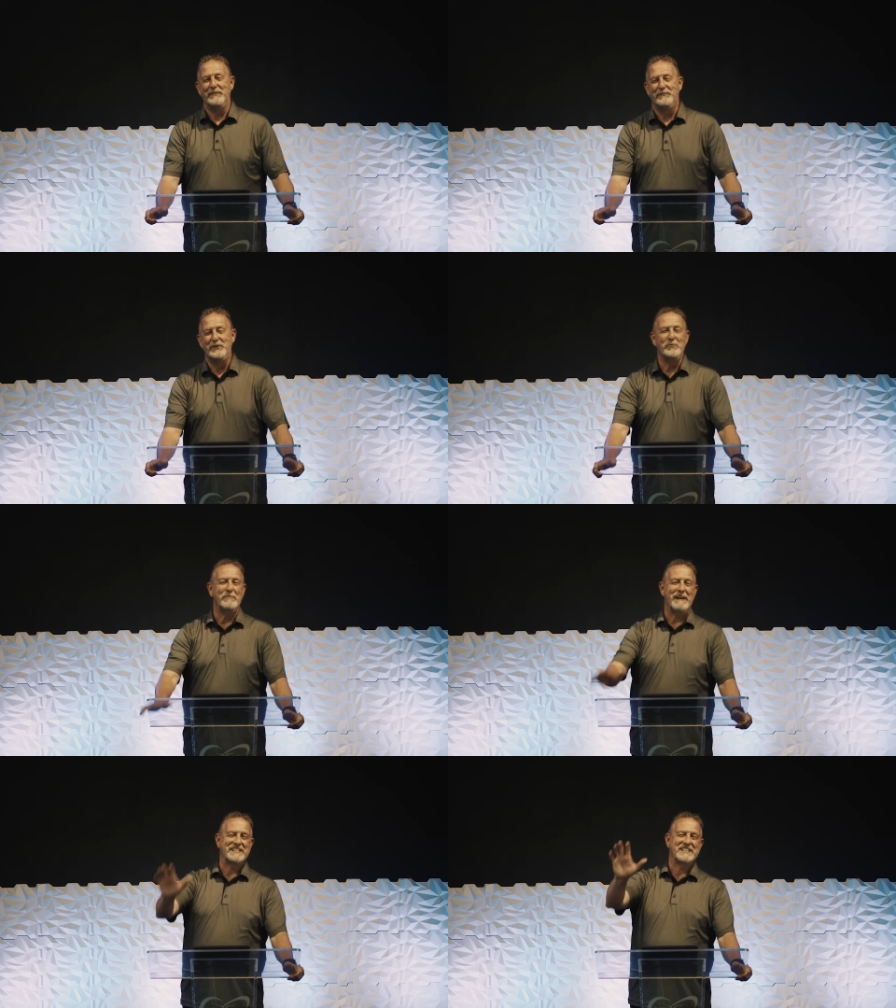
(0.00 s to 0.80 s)
Few
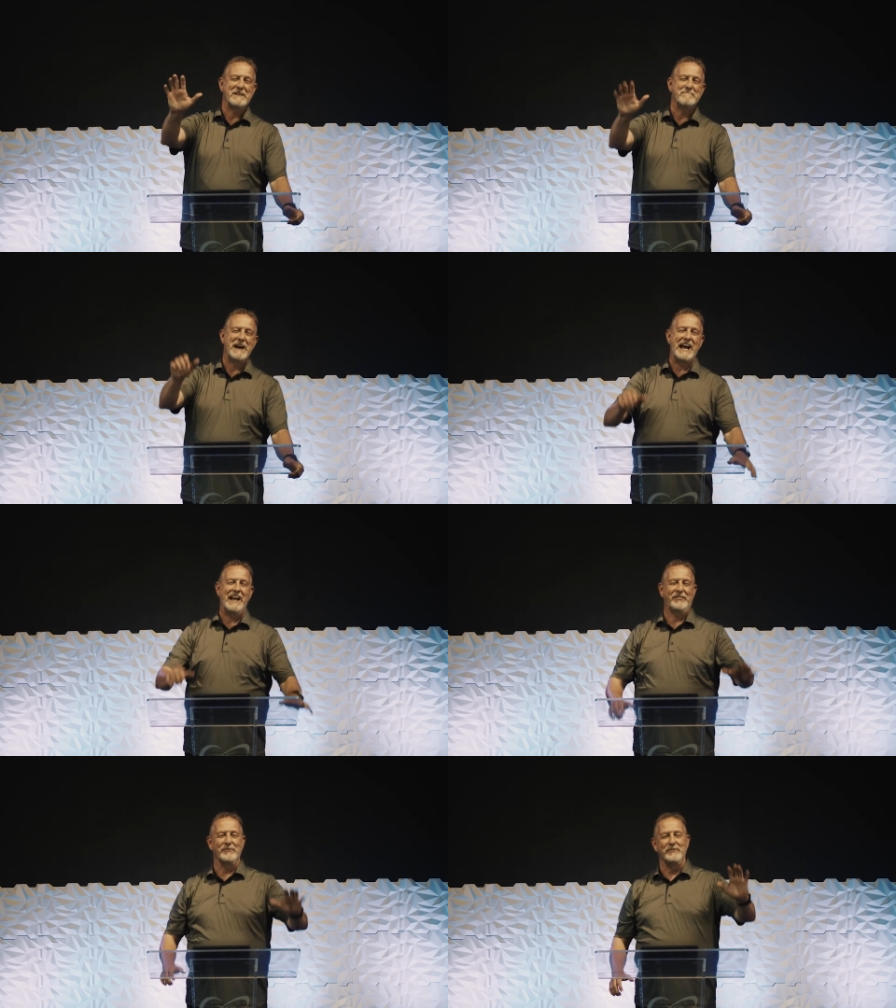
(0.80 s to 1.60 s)
might say
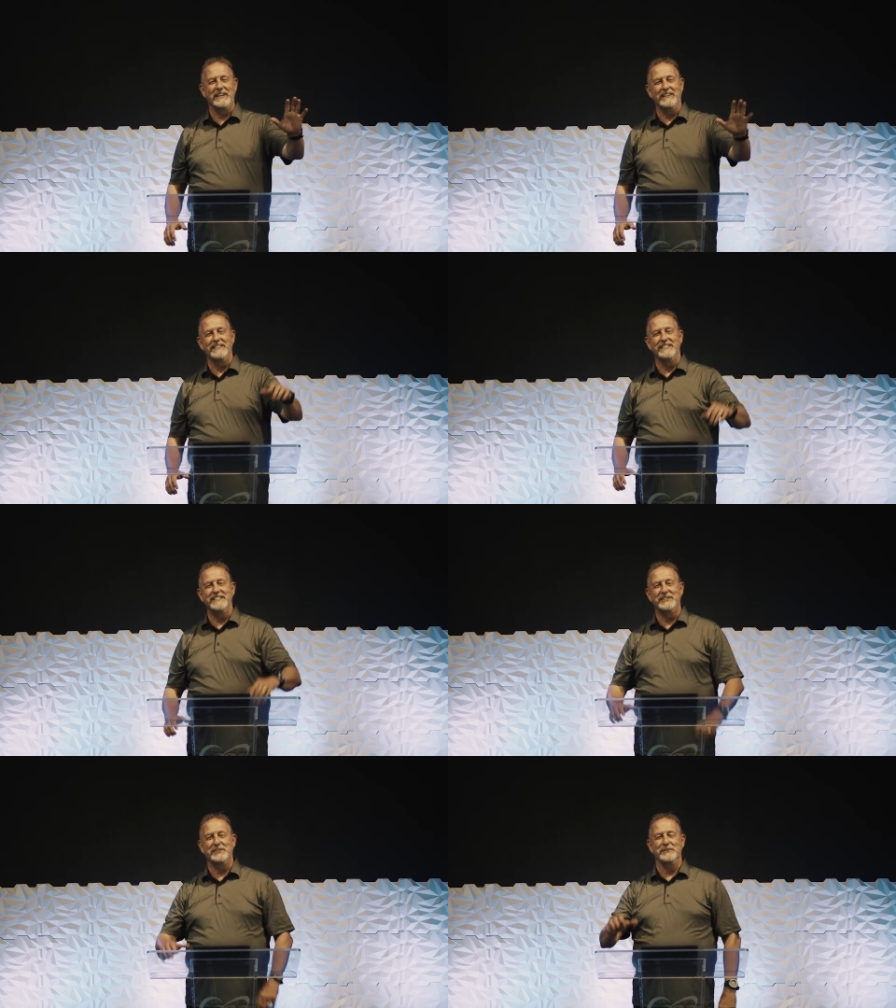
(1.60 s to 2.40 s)
math or
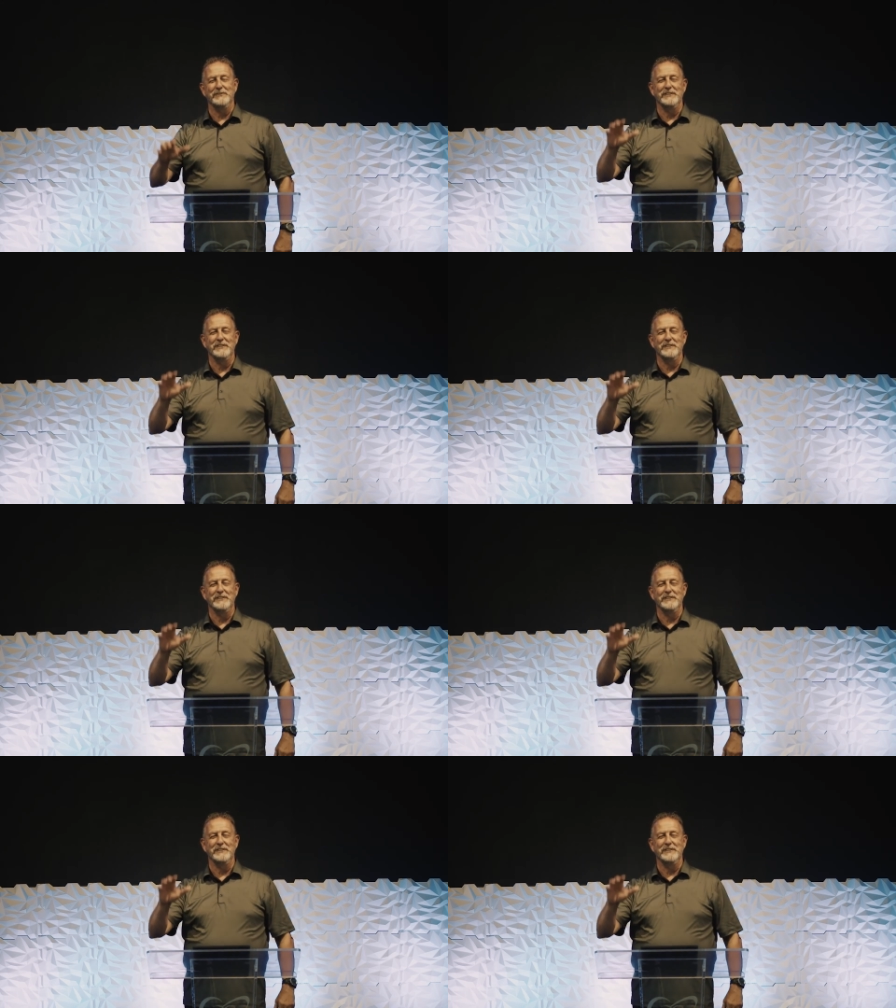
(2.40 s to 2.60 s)
English